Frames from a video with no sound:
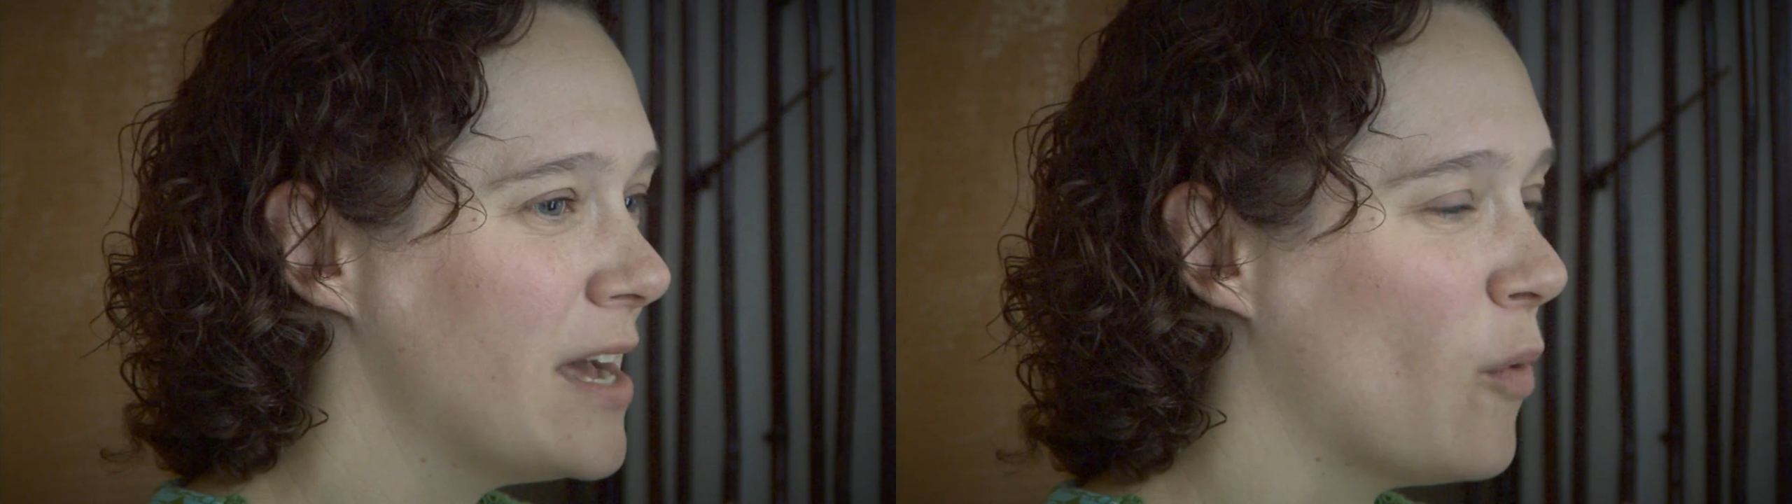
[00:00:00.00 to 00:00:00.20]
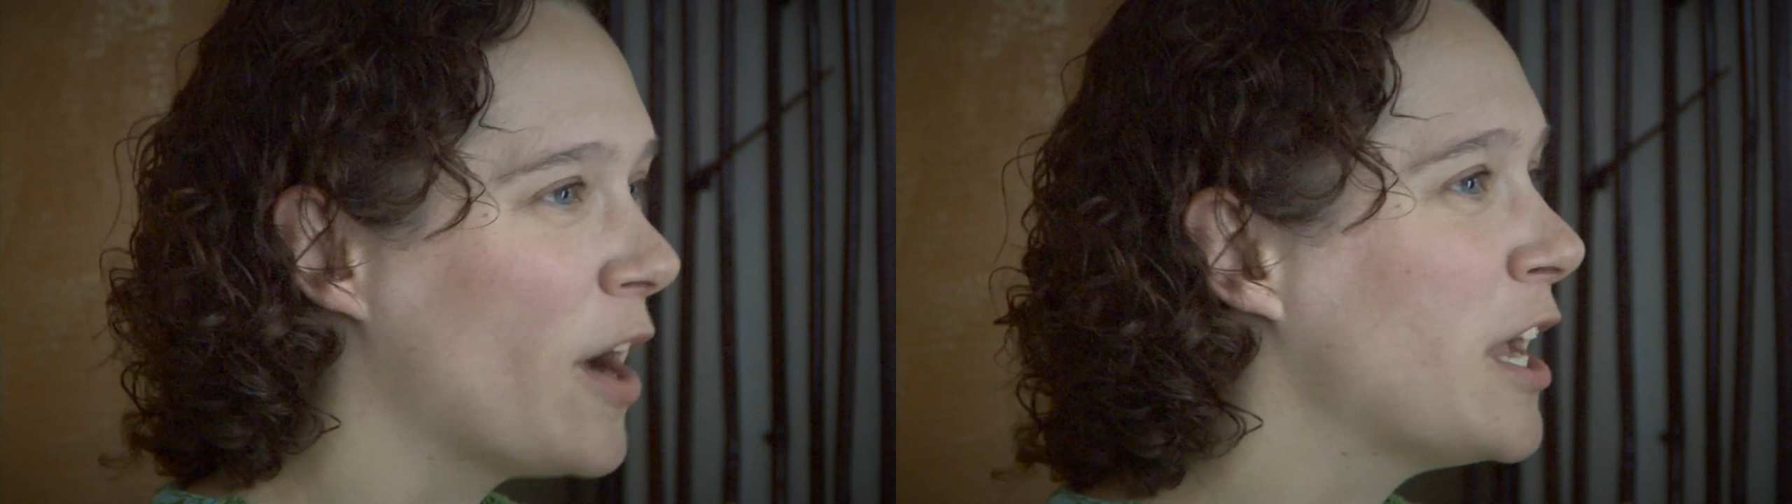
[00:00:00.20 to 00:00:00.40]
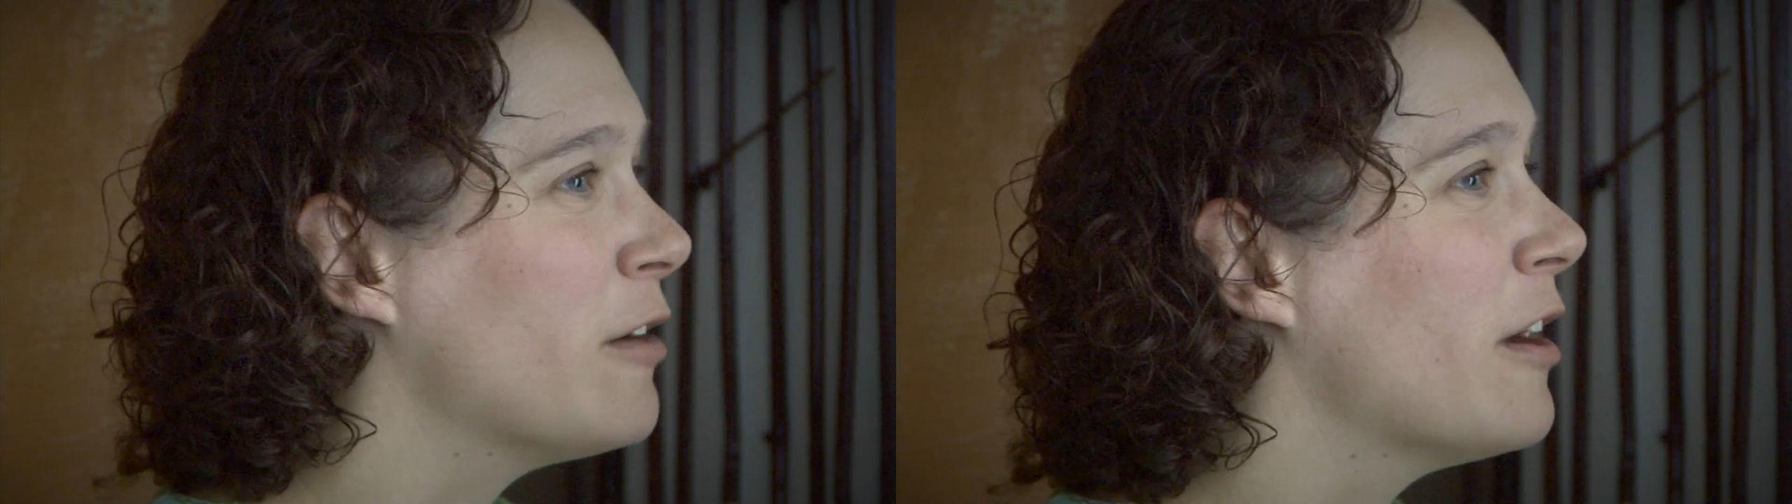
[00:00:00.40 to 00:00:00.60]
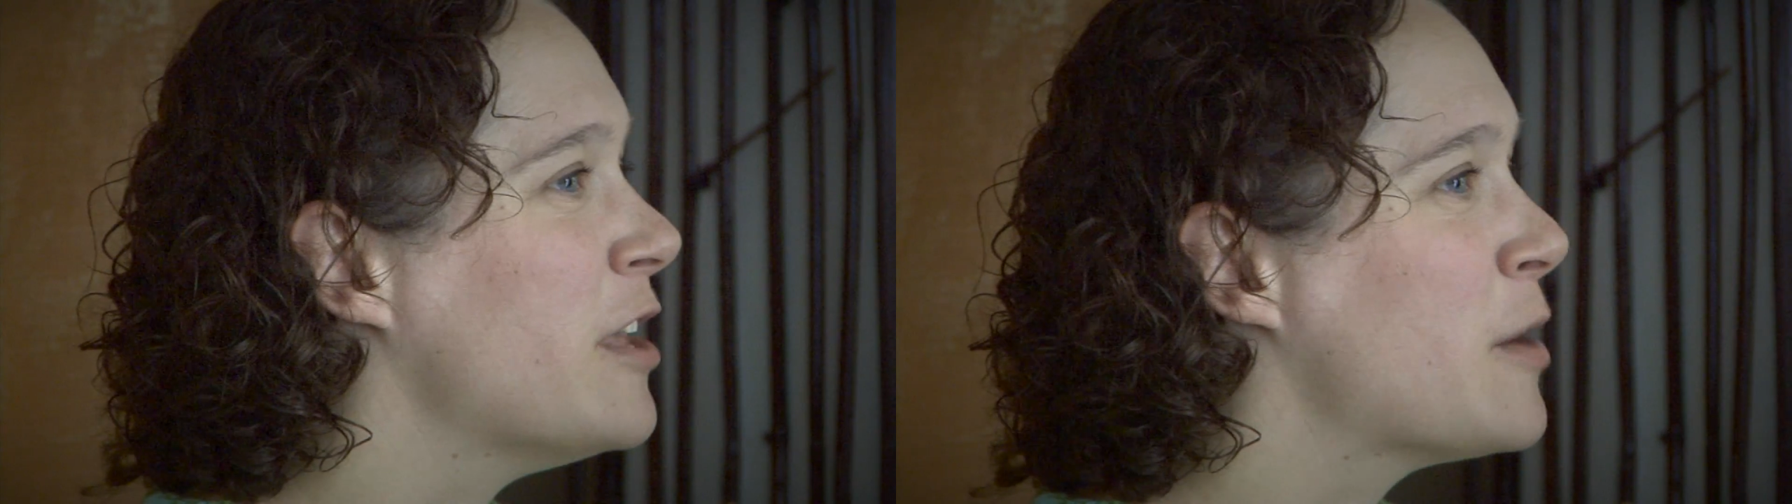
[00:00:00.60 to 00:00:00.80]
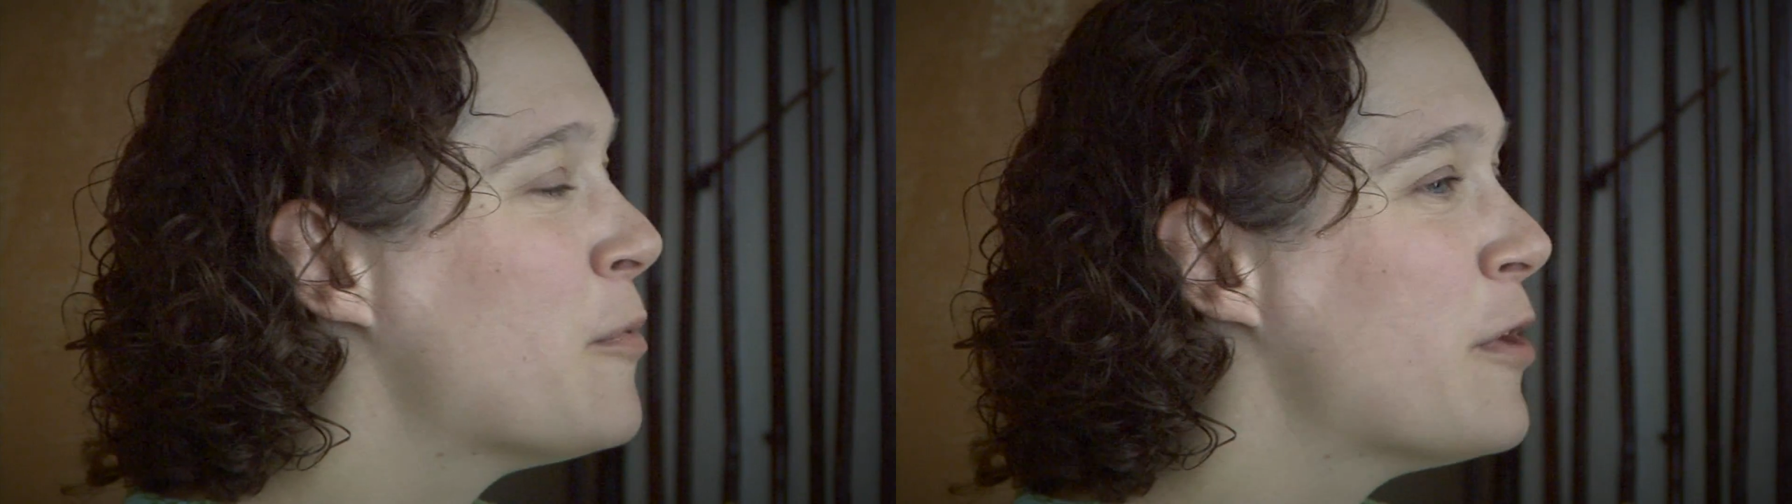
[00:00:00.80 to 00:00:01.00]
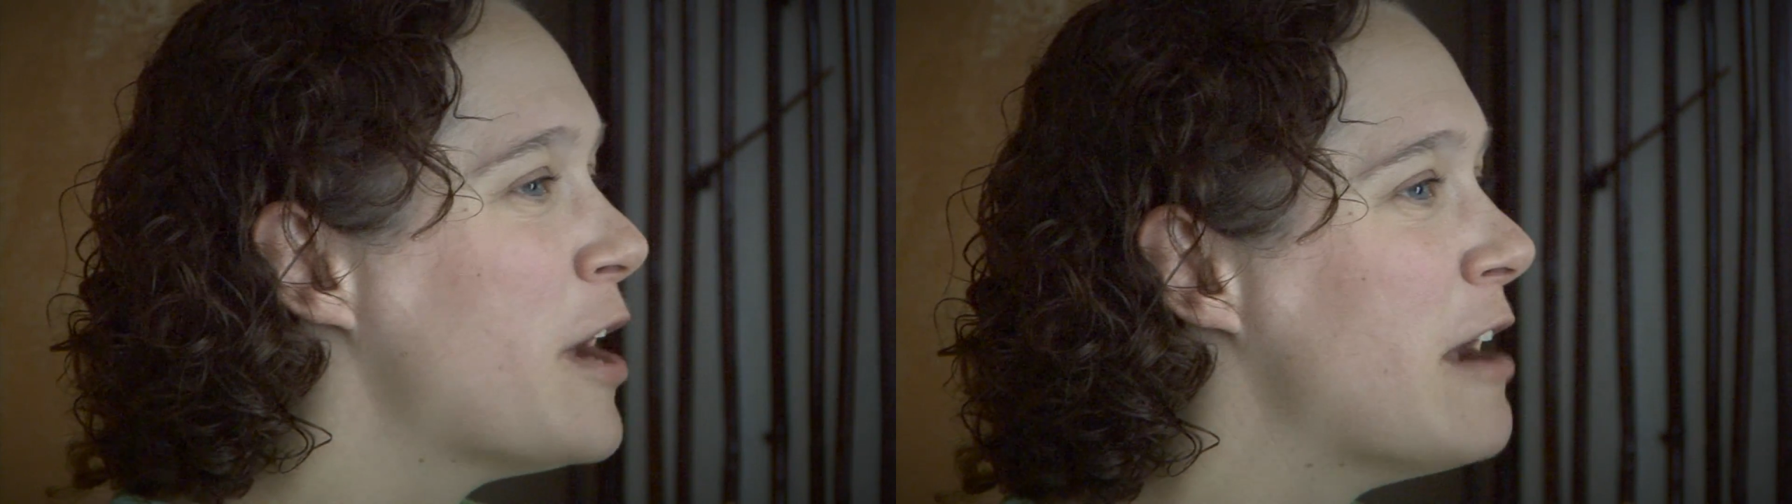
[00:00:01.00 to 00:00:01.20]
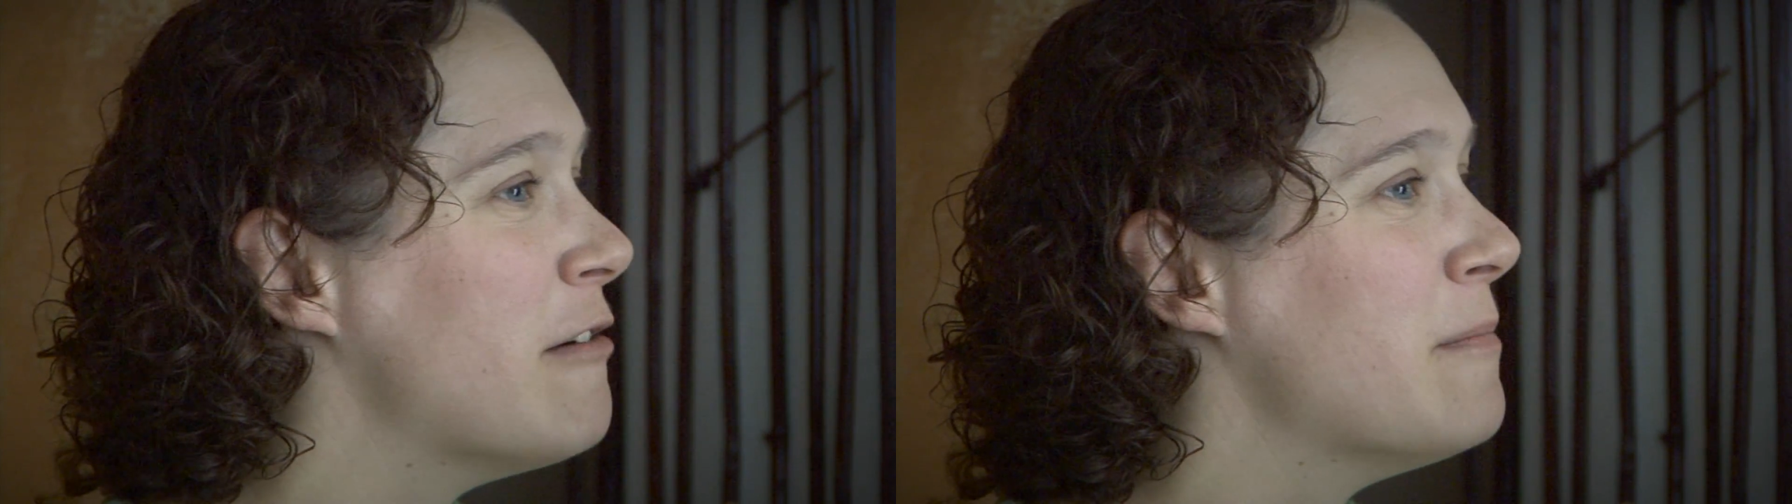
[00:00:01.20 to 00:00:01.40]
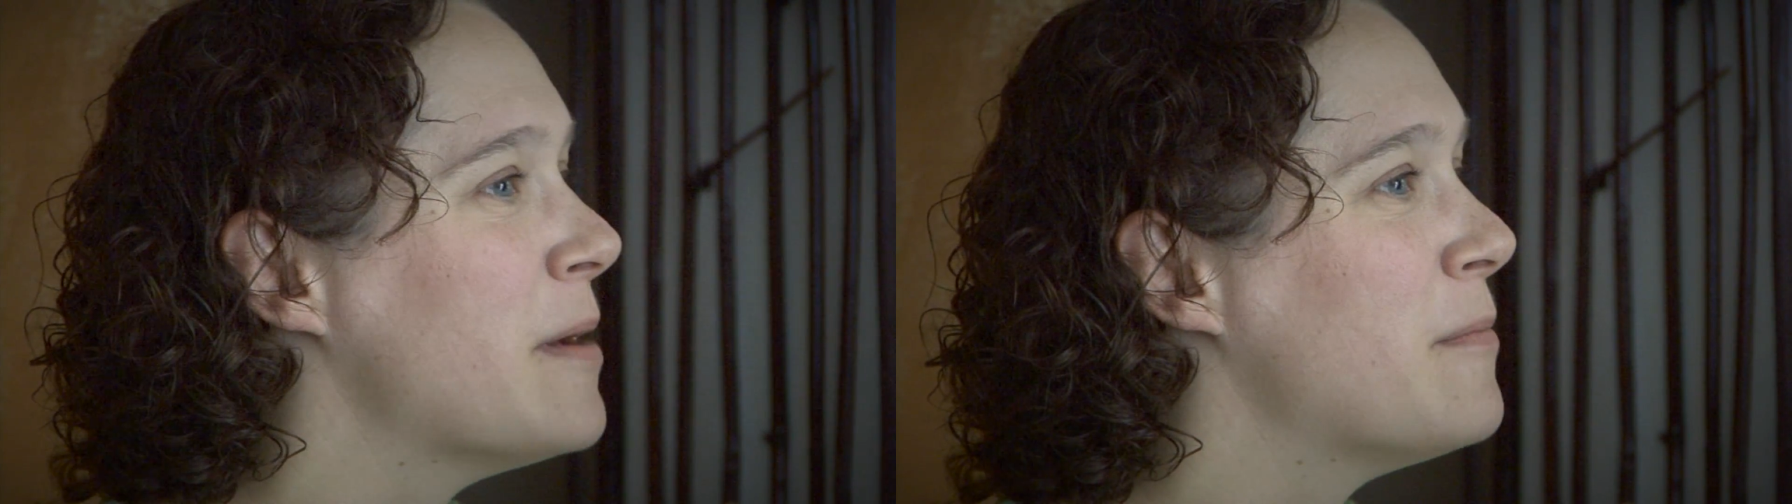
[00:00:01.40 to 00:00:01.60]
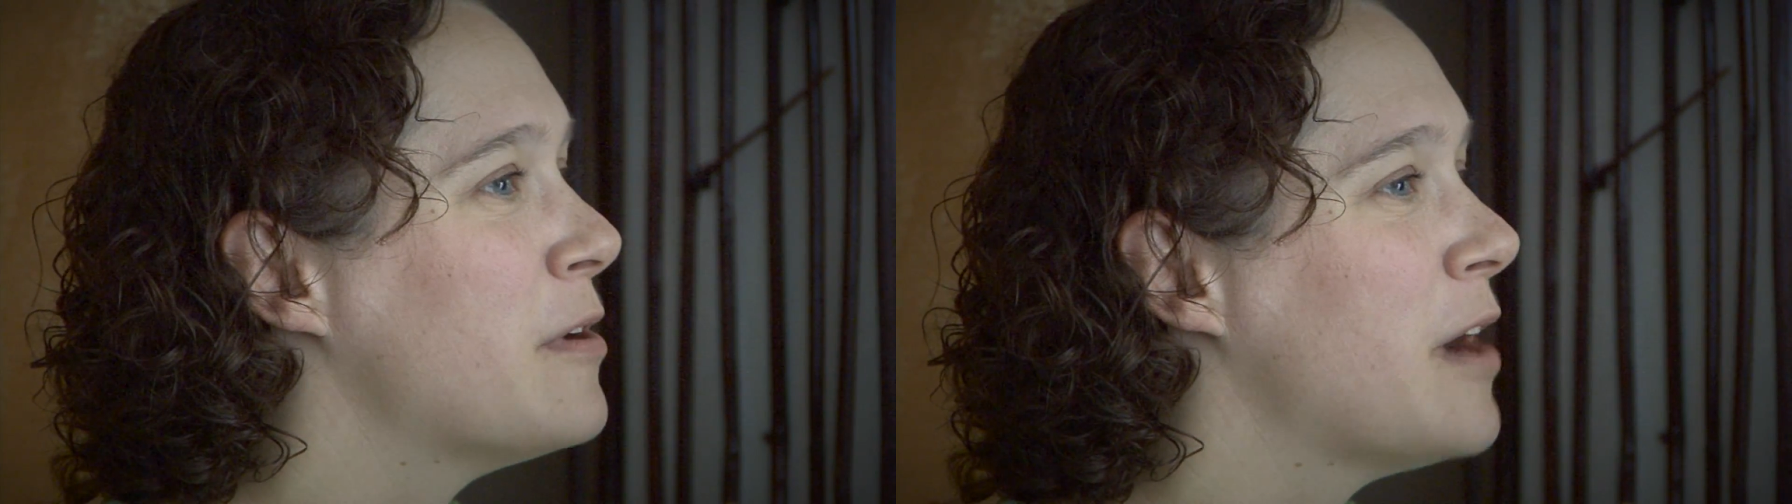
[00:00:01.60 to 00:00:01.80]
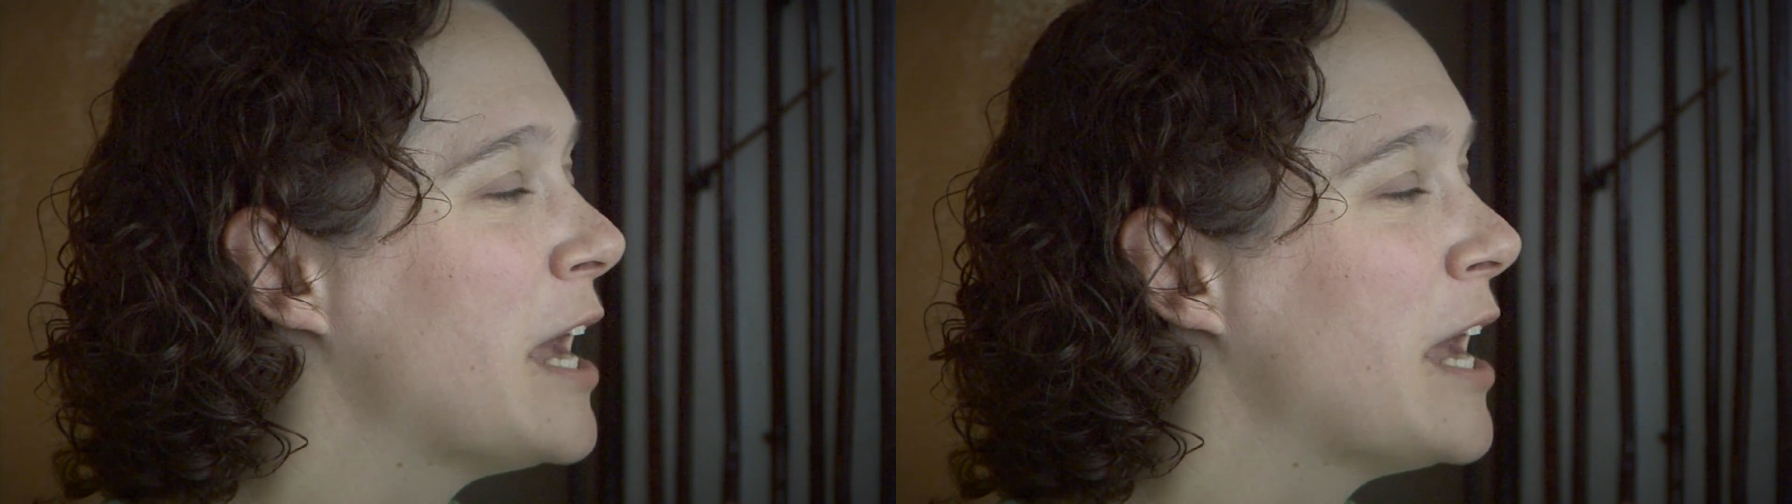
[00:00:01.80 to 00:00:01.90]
walking around the airport, I remember